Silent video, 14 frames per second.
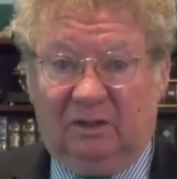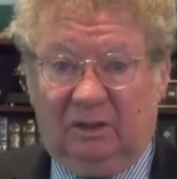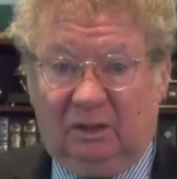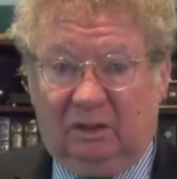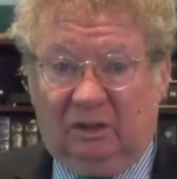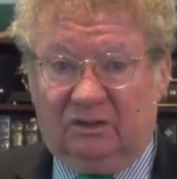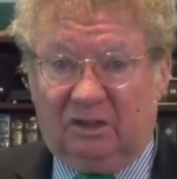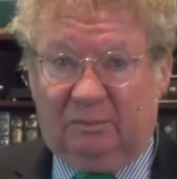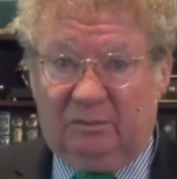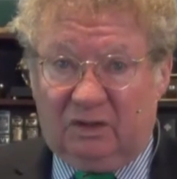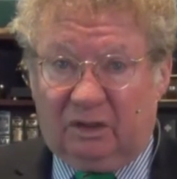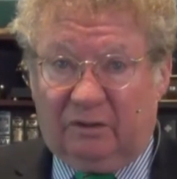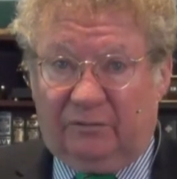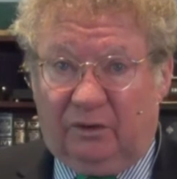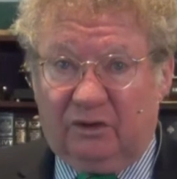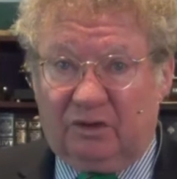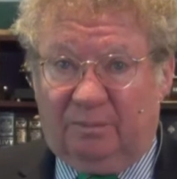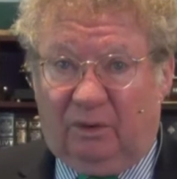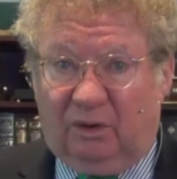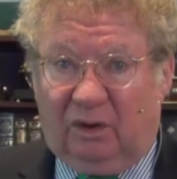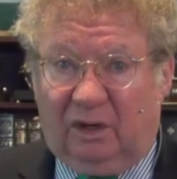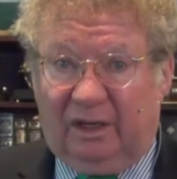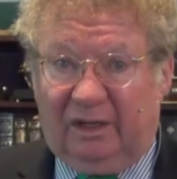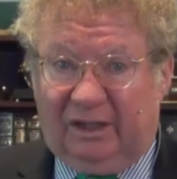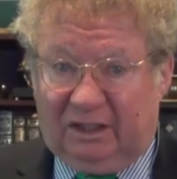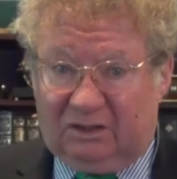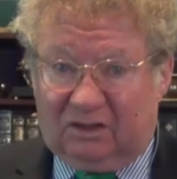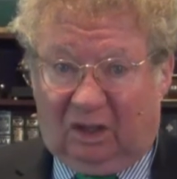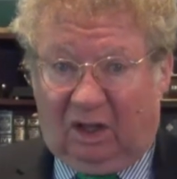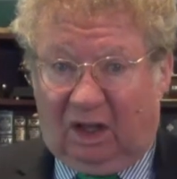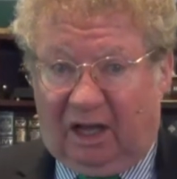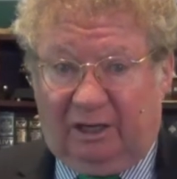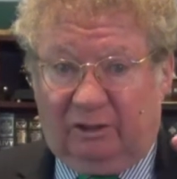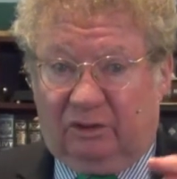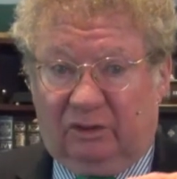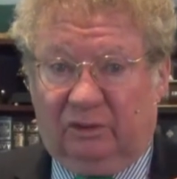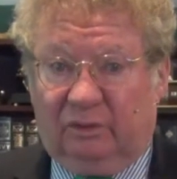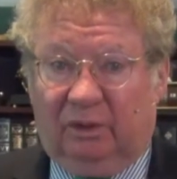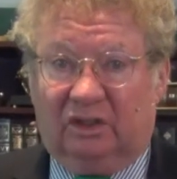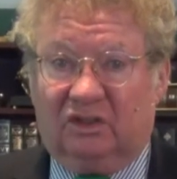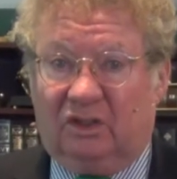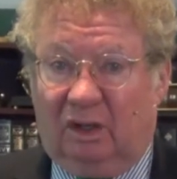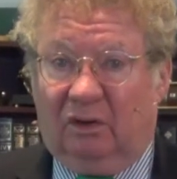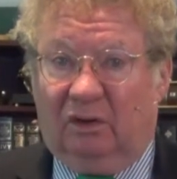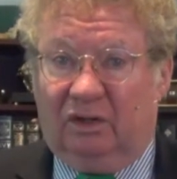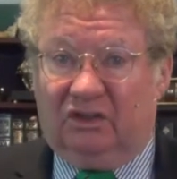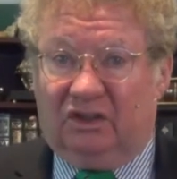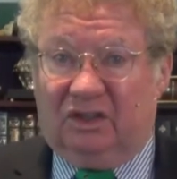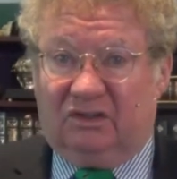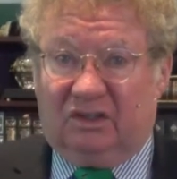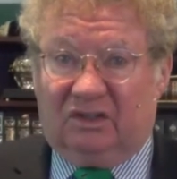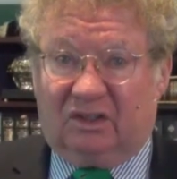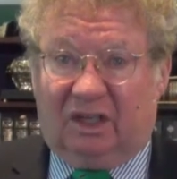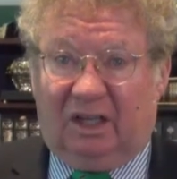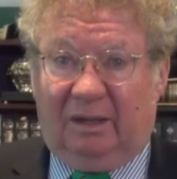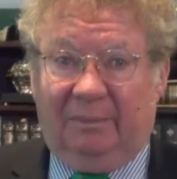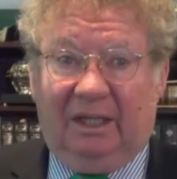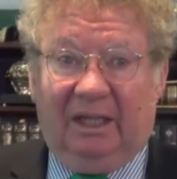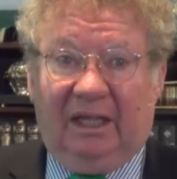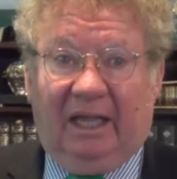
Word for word: The good son is the firstborn, and that's the line through which the Lord Jesus came.